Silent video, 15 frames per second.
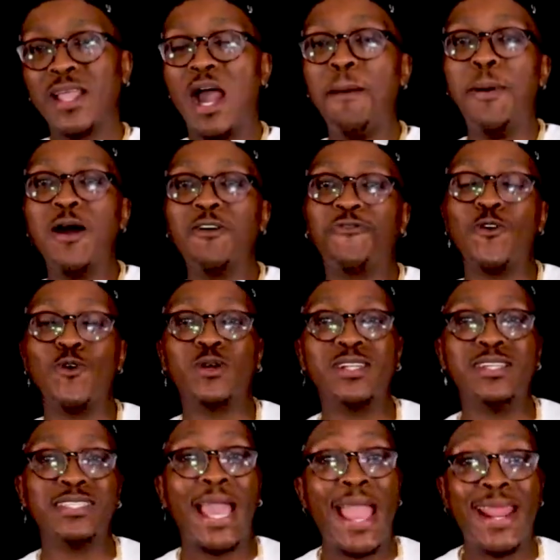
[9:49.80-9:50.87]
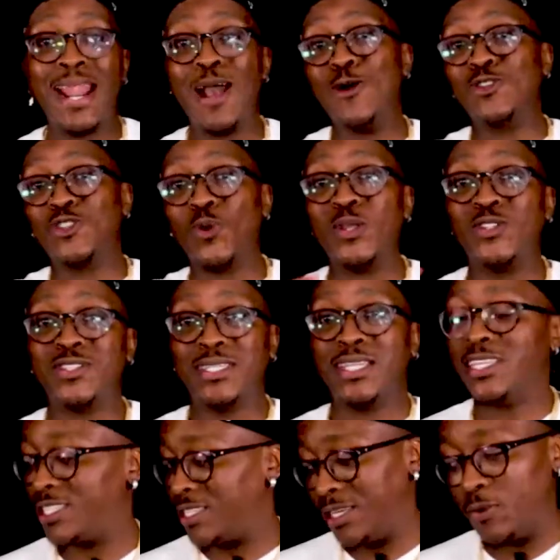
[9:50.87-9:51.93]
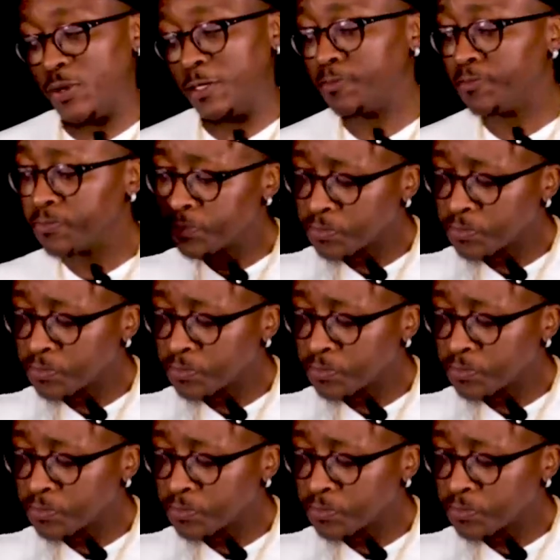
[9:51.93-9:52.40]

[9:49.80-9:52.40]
about focus. And I also went to the dictionary